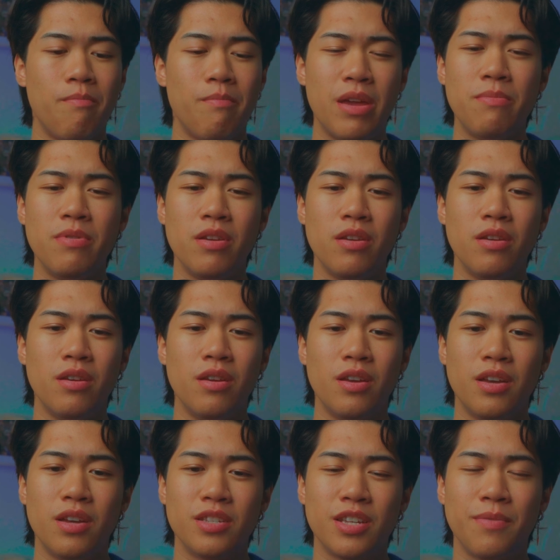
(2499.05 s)
Maybe
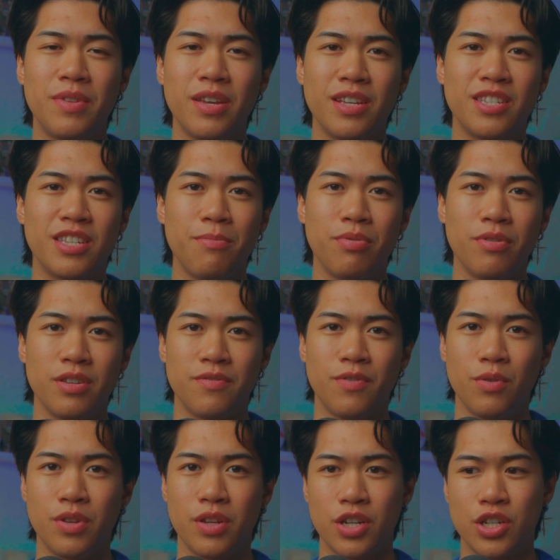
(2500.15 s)
something as simple as
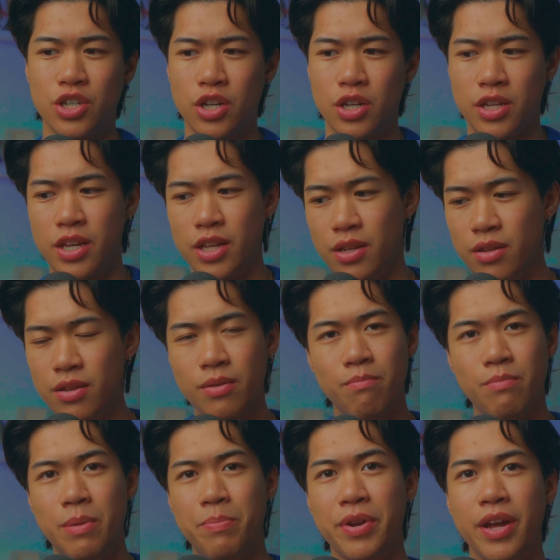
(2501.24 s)
folding a shirt can
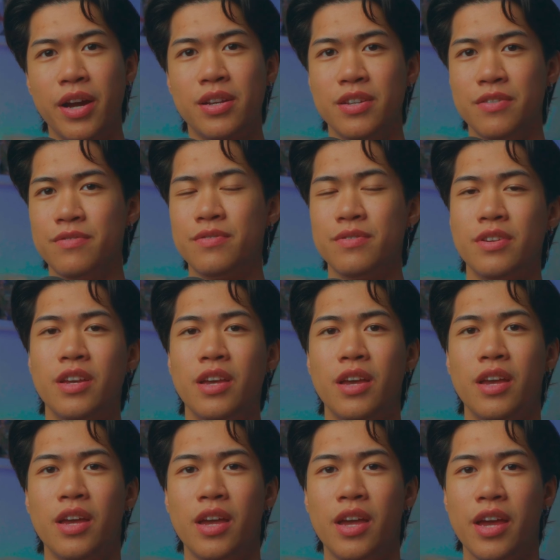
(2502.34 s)
be productive.
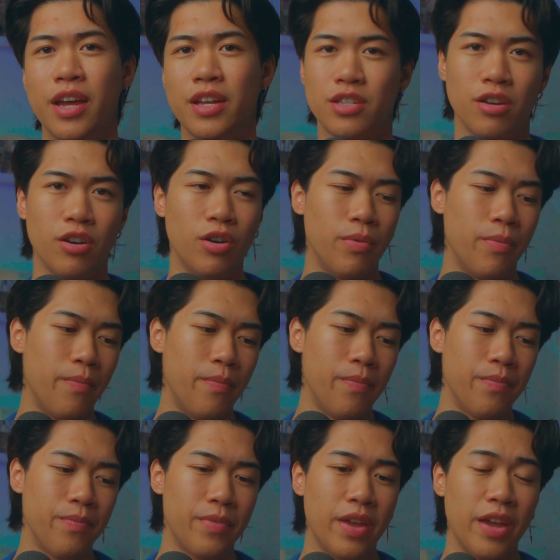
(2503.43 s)
And so
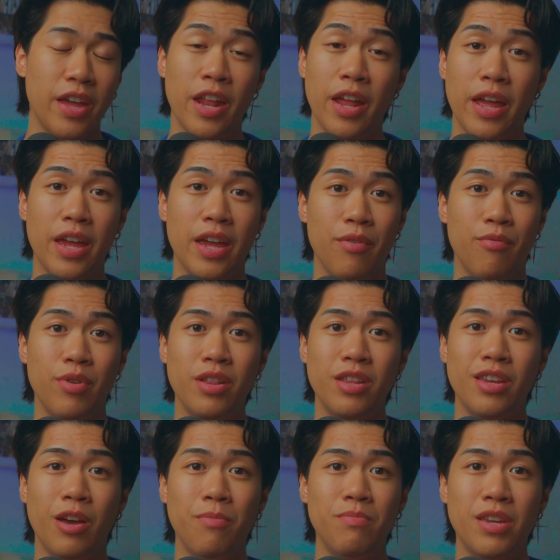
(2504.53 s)
it
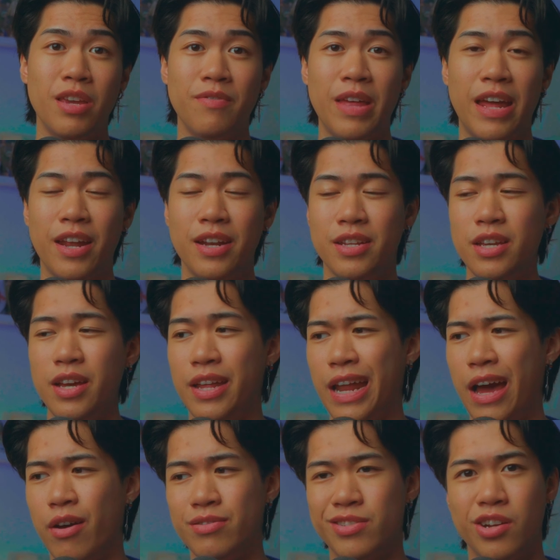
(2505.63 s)
really helped me give that idea. And
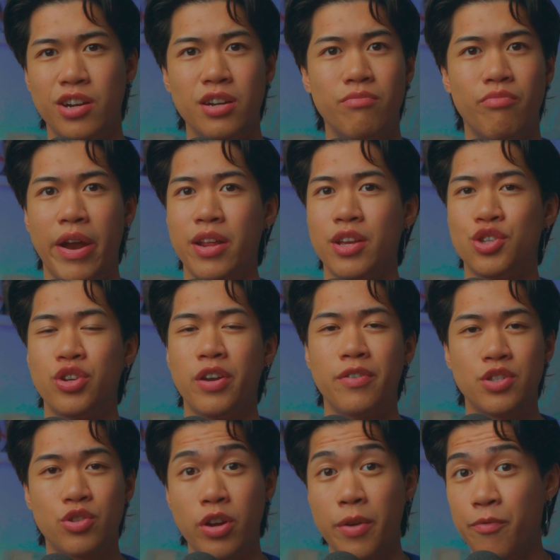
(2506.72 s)
now I started writing a
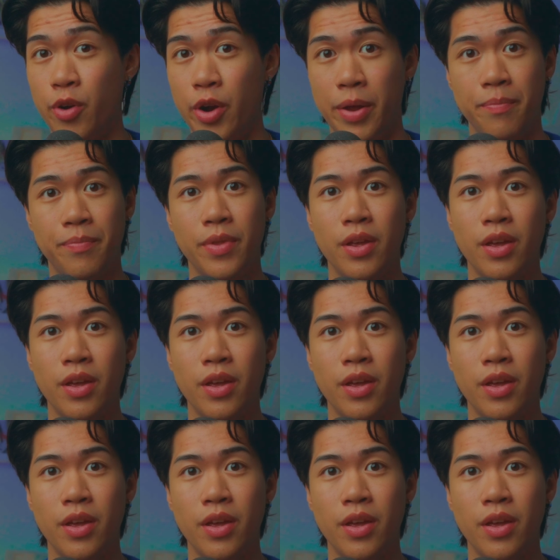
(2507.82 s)
script for it.